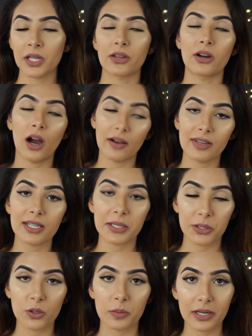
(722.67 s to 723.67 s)
They're
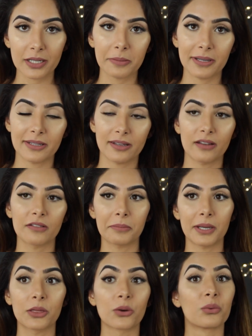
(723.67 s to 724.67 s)
obviously super expensive,
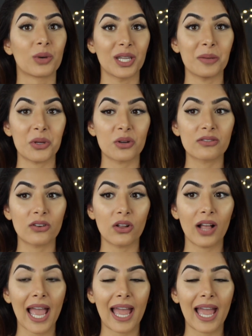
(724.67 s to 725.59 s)
but they're really beautiful.